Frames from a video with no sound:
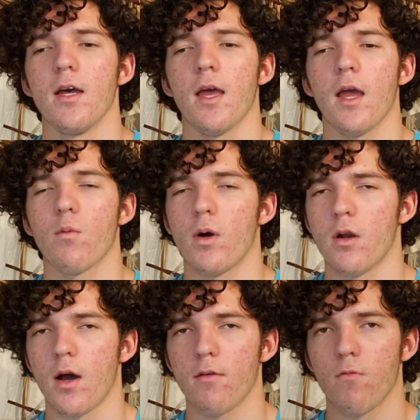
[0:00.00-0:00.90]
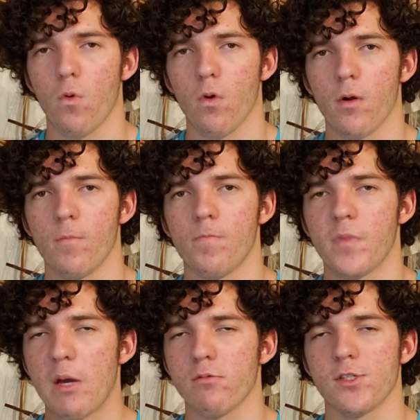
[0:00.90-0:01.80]
and whatnot for.
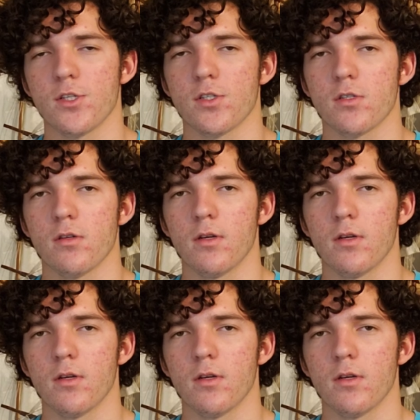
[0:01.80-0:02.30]
It was just